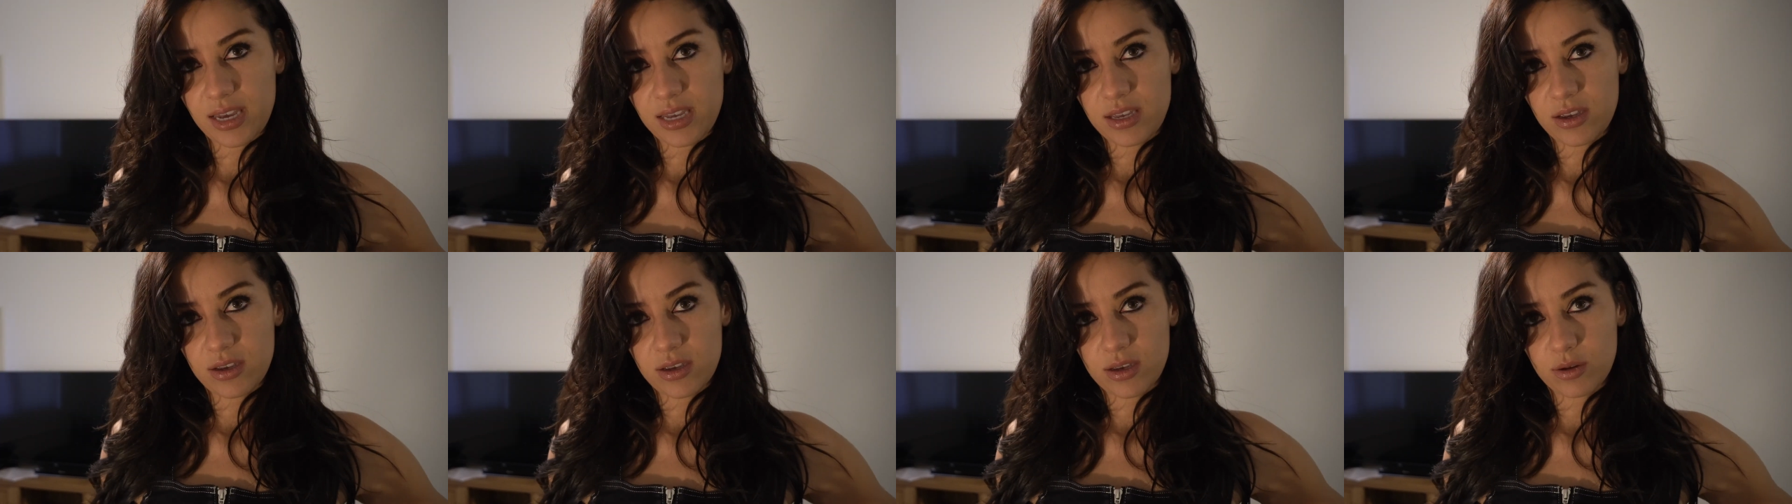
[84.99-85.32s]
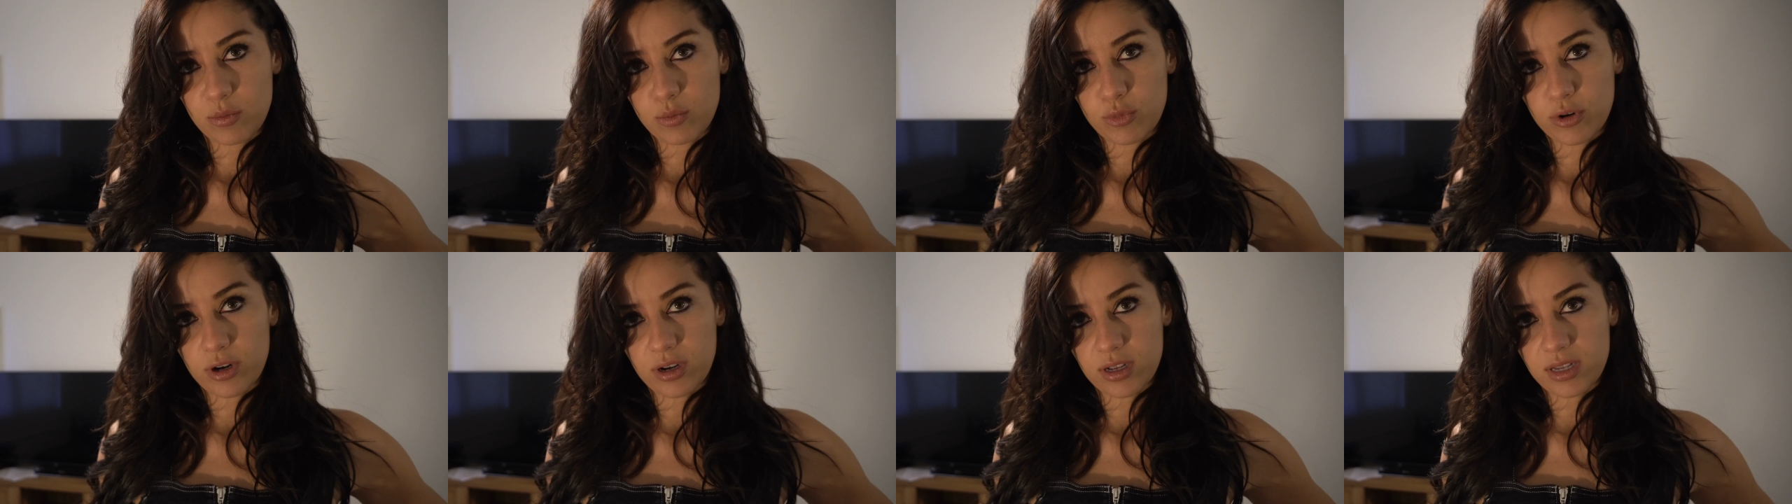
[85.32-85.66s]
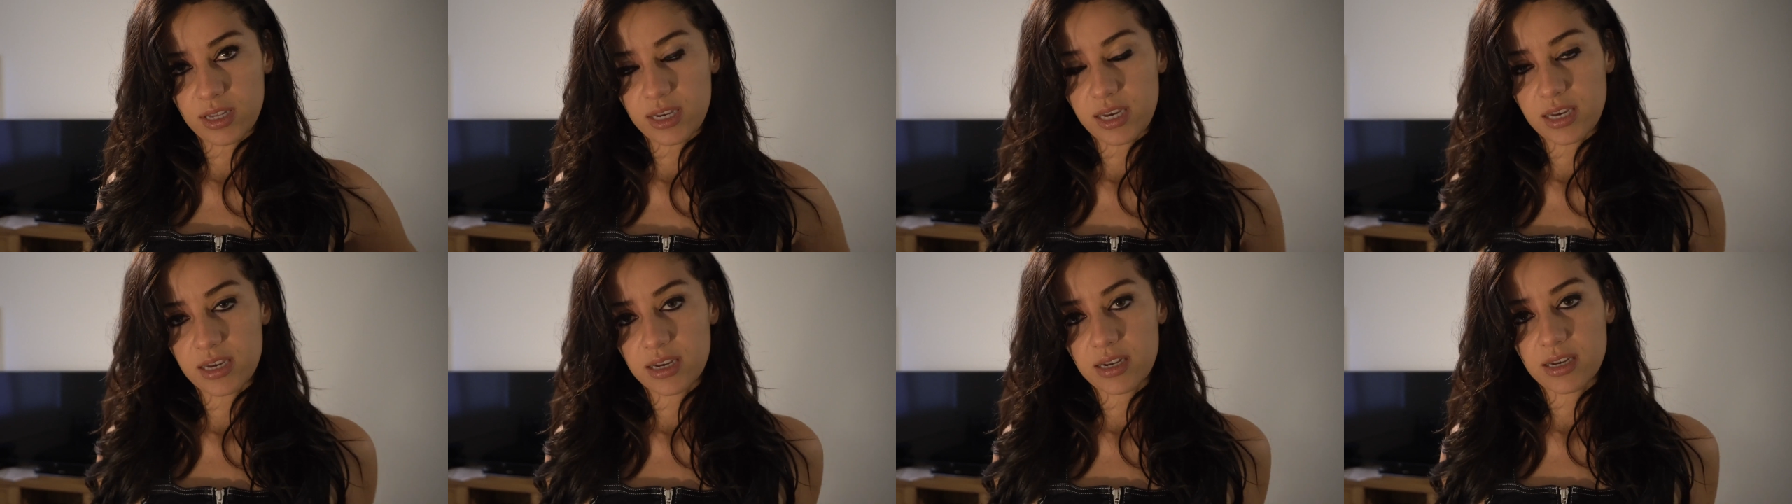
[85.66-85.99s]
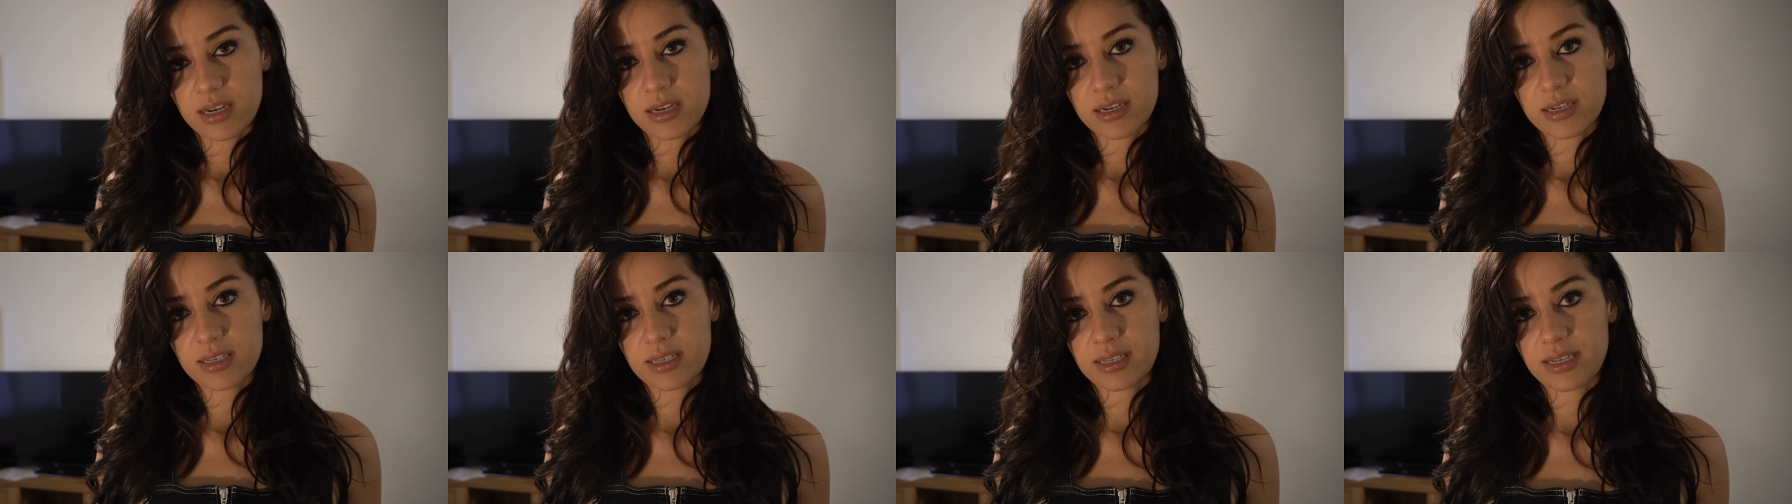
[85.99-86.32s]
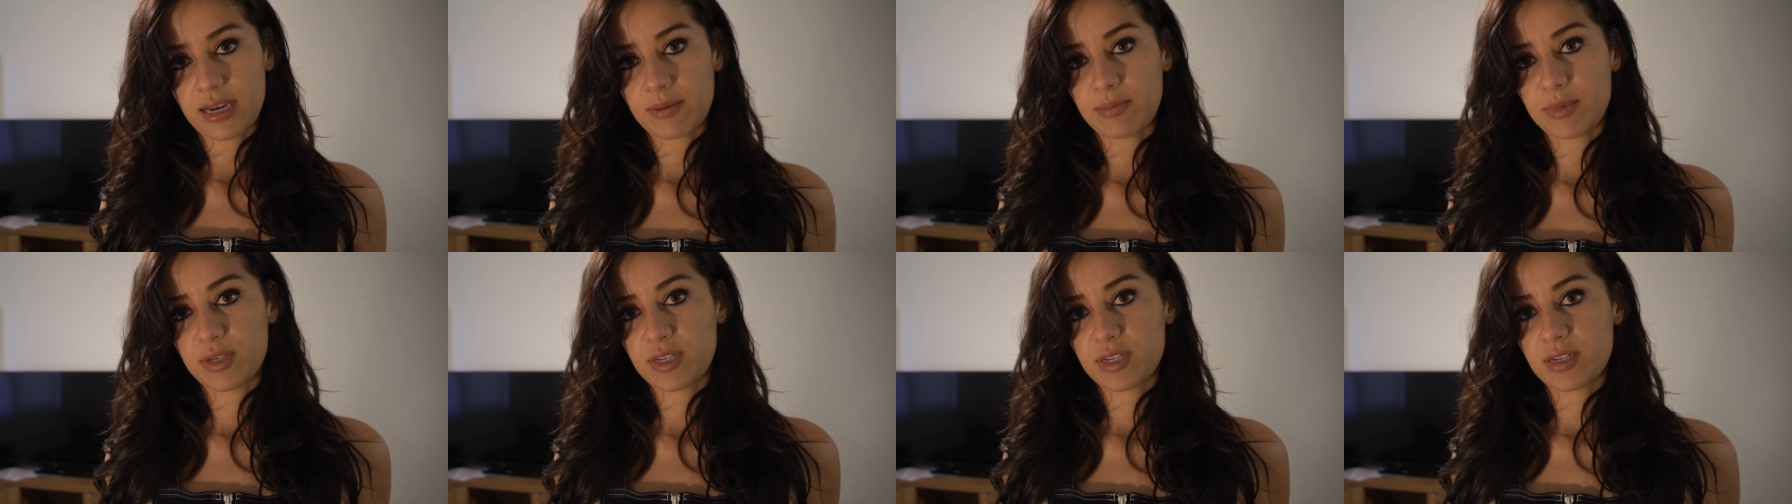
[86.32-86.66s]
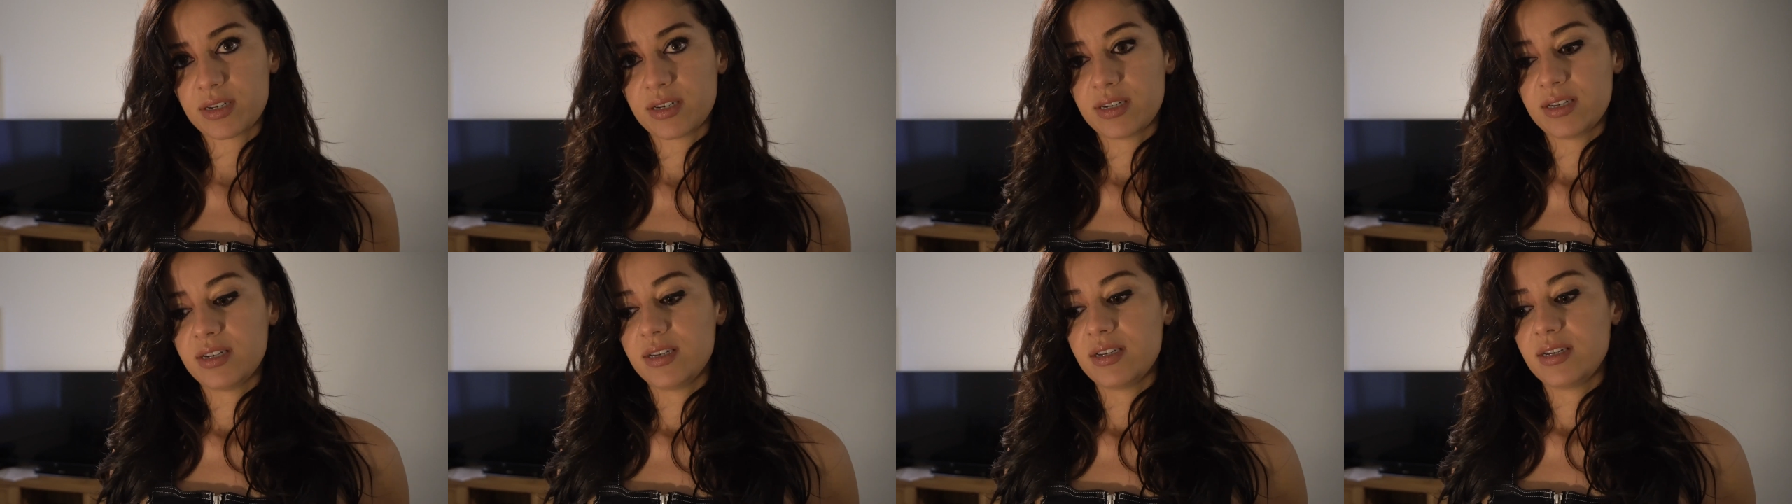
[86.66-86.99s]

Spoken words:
you can probably accept